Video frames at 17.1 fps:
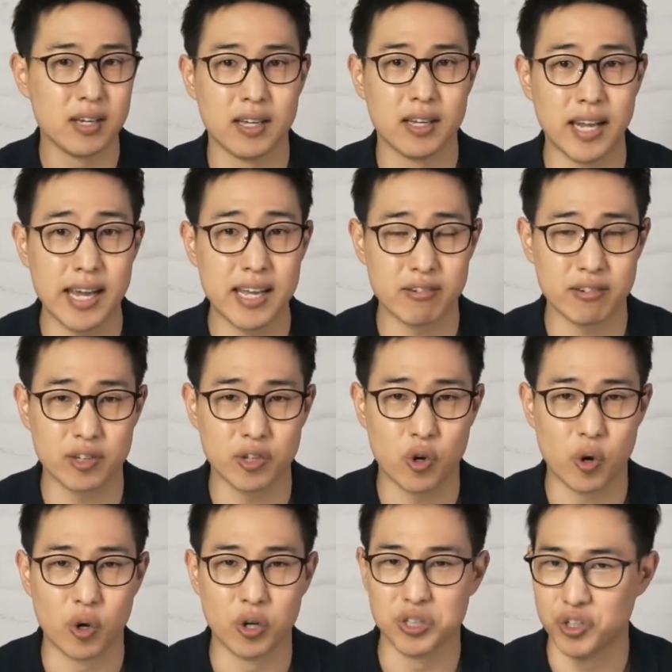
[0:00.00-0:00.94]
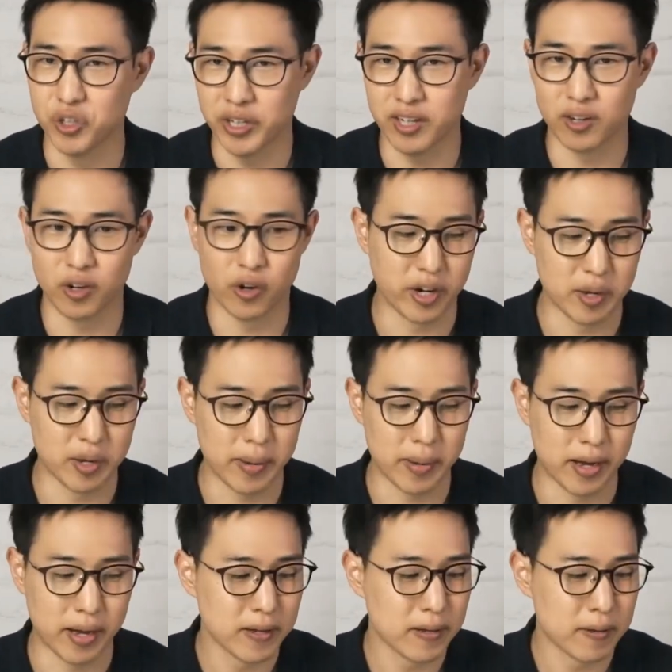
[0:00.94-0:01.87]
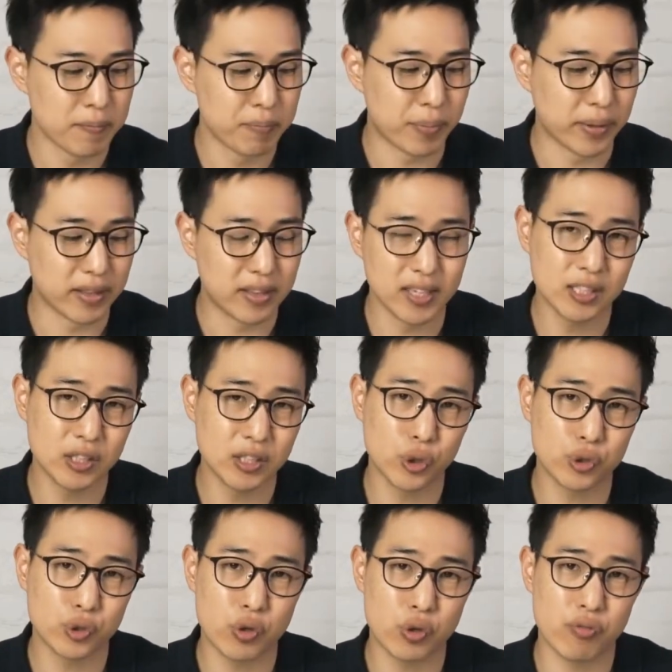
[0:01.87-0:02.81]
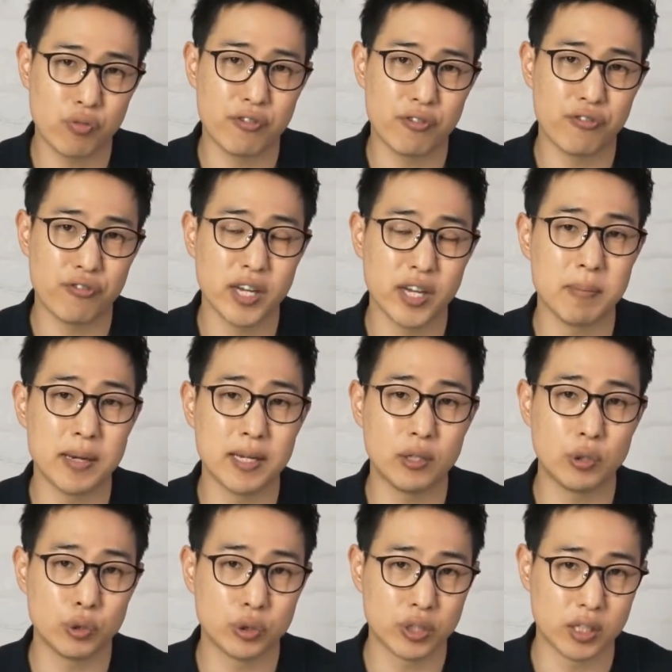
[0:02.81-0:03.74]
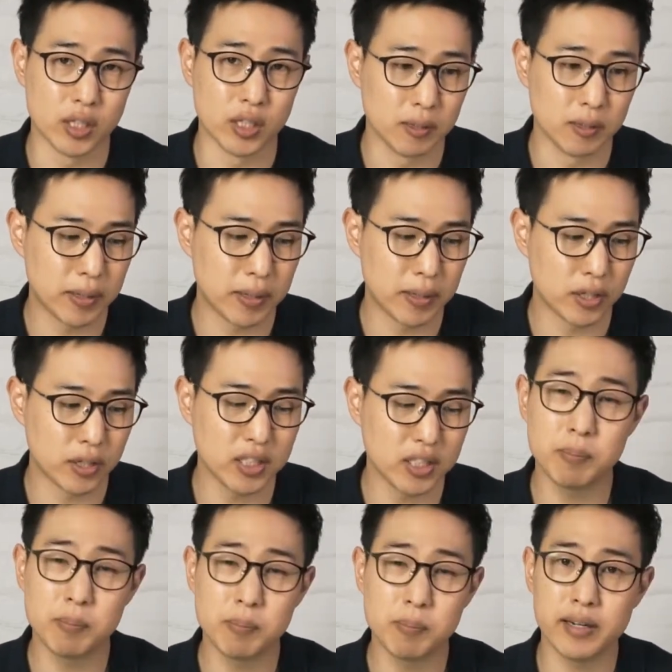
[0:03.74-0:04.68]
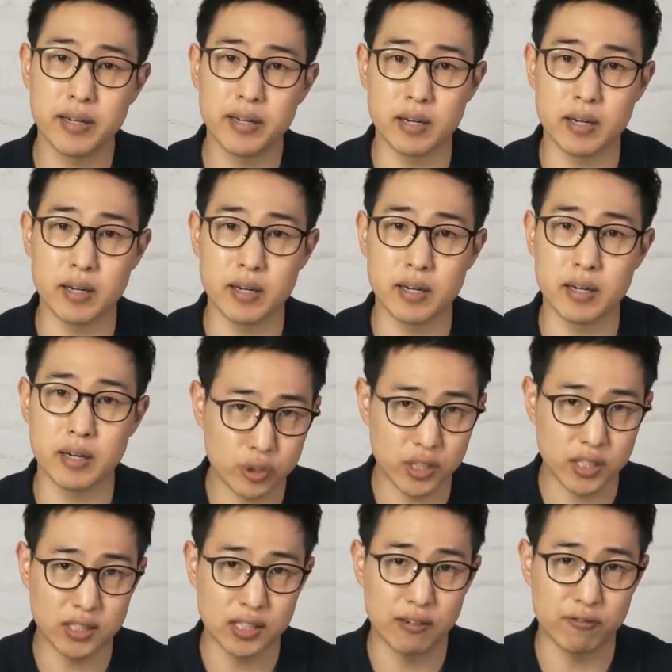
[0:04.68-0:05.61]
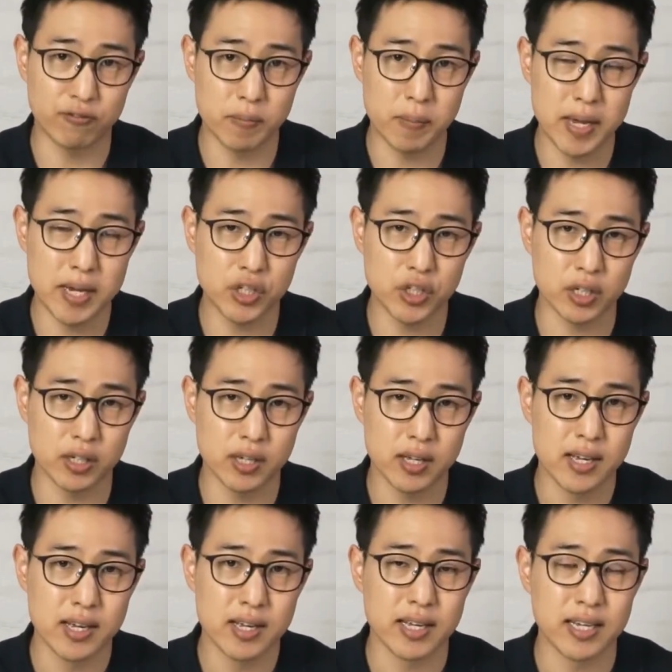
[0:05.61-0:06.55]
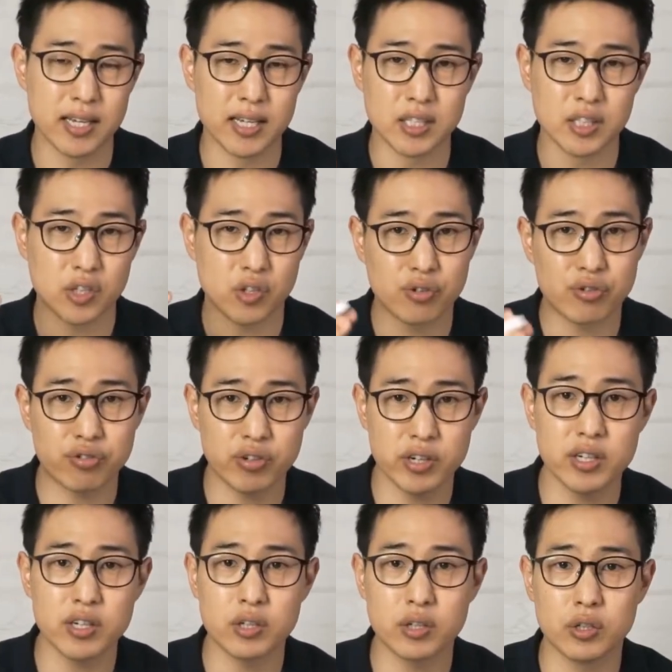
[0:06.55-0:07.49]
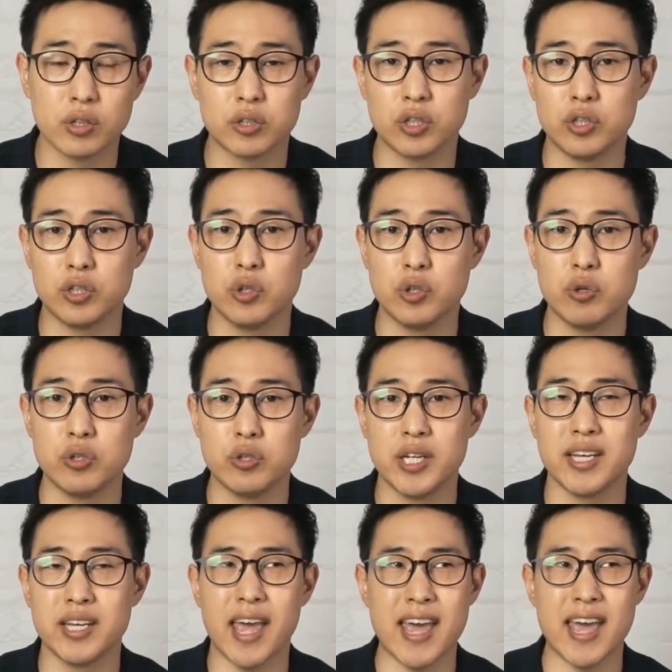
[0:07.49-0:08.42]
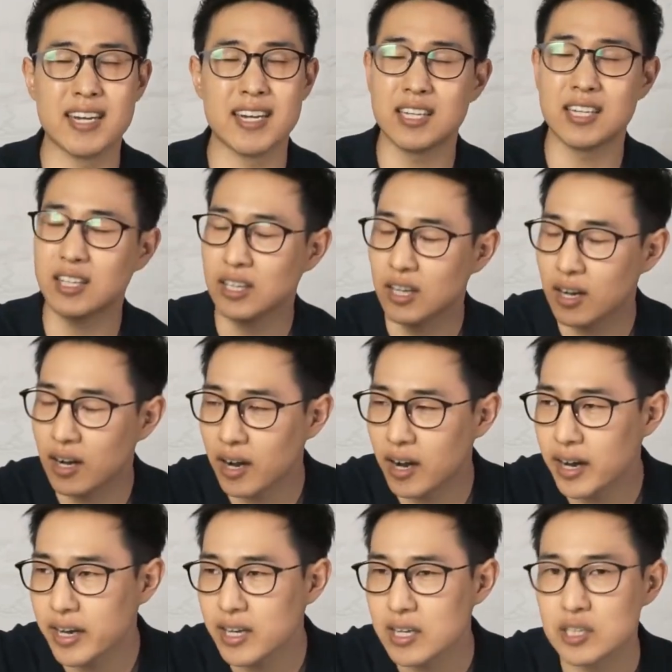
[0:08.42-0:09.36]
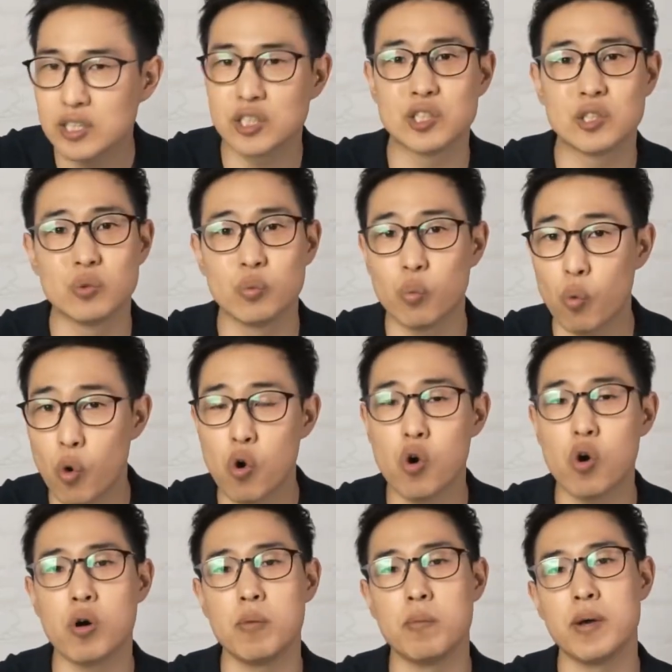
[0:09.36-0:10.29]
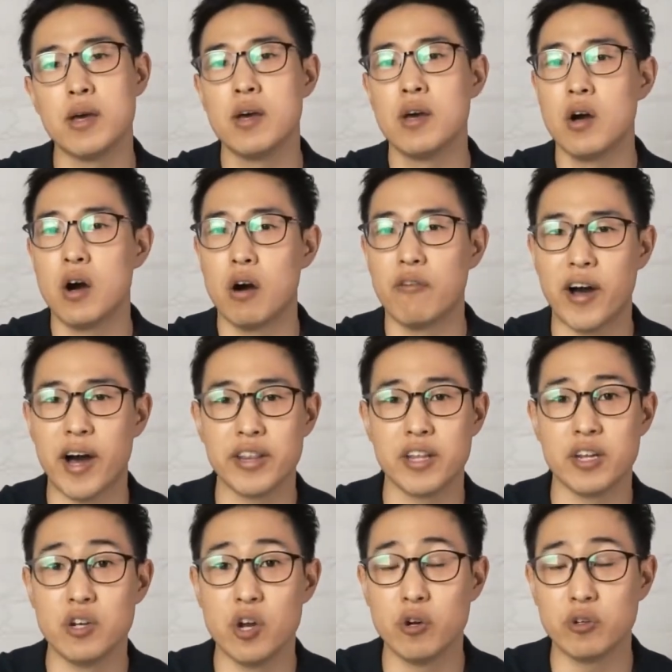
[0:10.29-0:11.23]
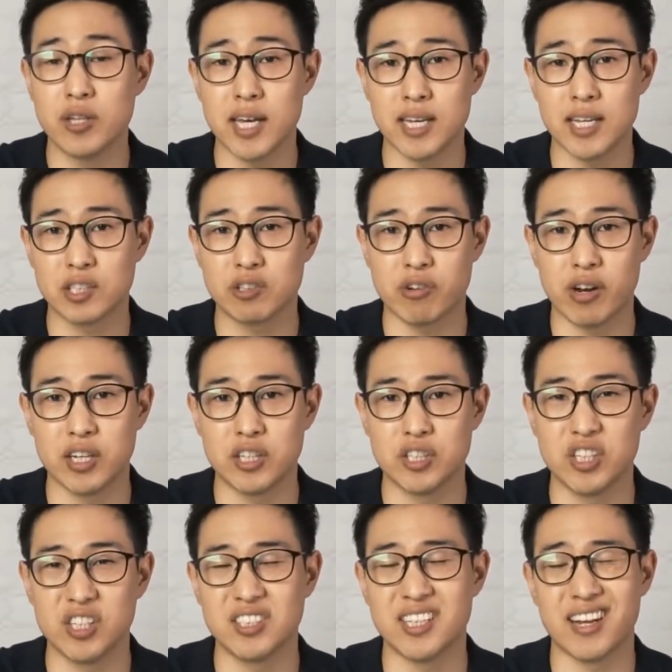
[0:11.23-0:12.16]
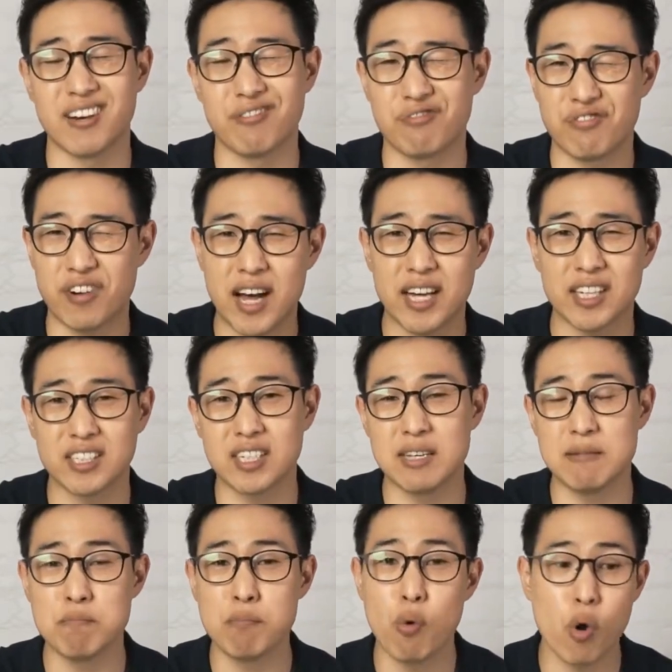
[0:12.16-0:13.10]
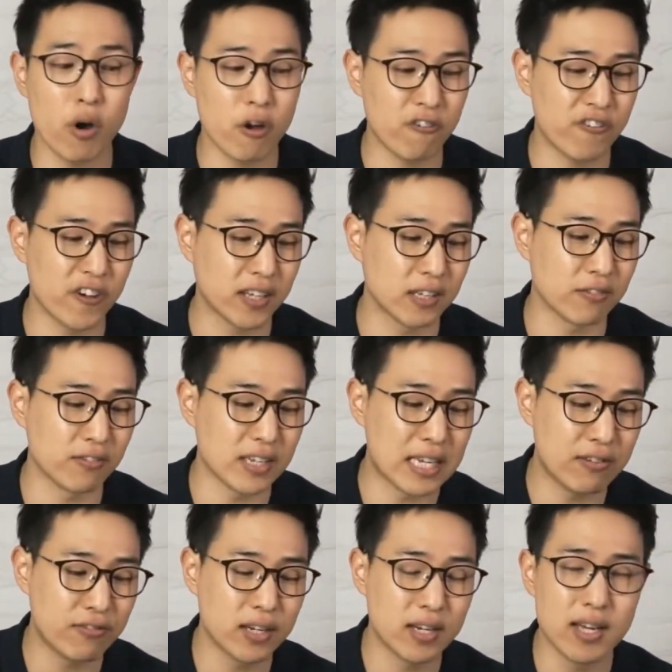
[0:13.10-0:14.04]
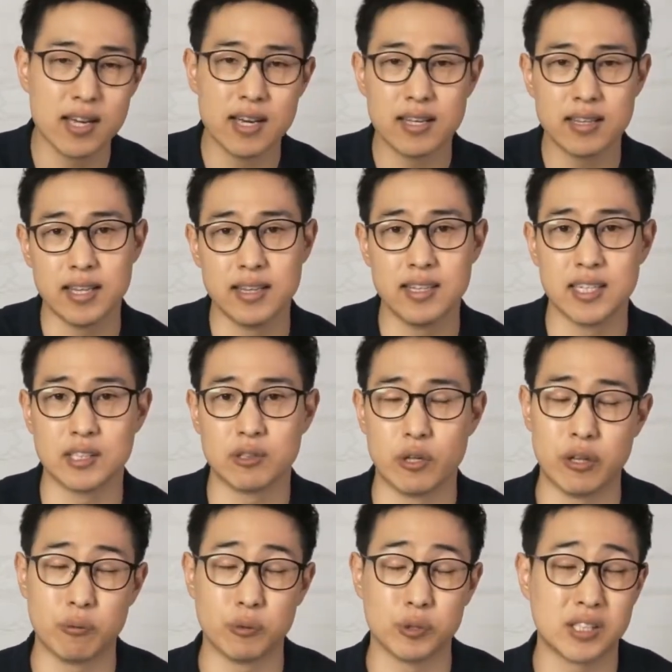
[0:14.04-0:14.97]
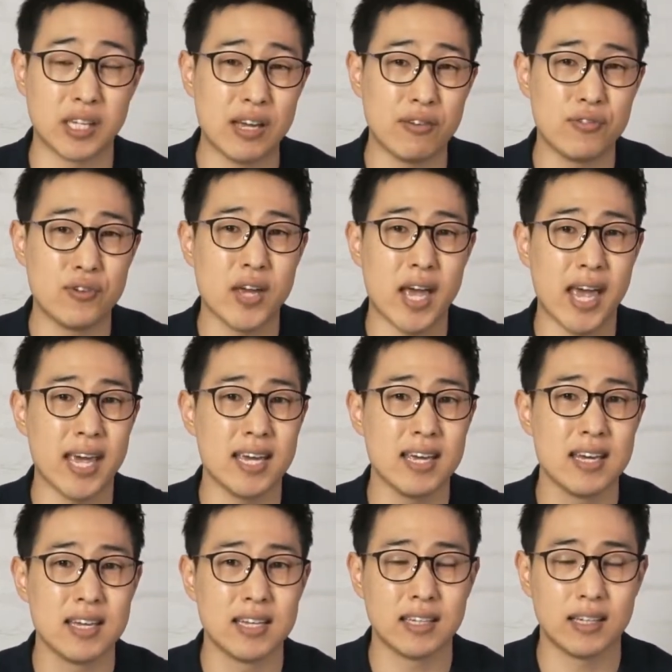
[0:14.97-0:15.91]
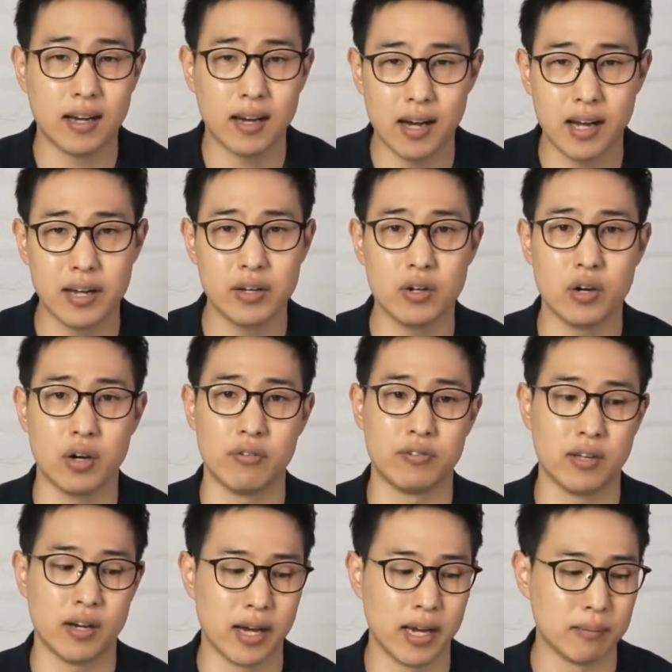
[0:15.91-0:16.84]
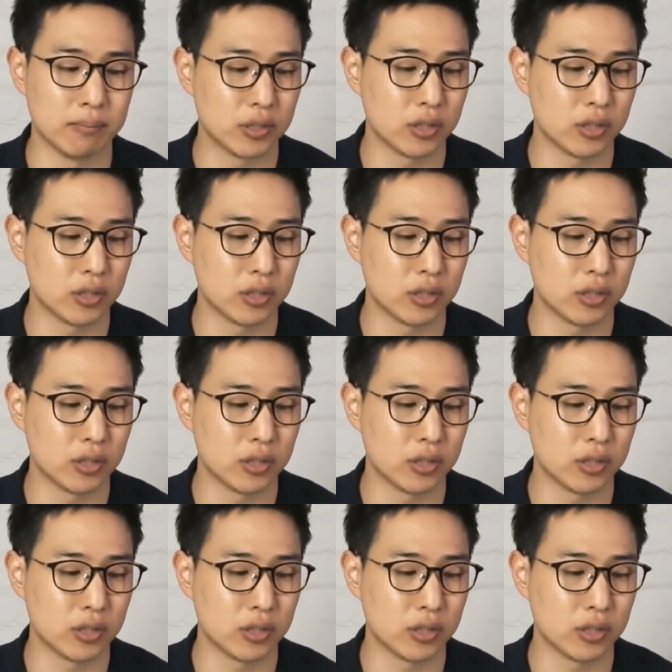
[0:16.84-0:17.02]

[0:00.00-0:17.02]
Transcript: later in the course you're going to learn about. But this is also a very fundamental skill, because this ability to process information is critical to using an entire swarm of other note-taking strategies that are vastly more effective even than this. It will save you a ton of time.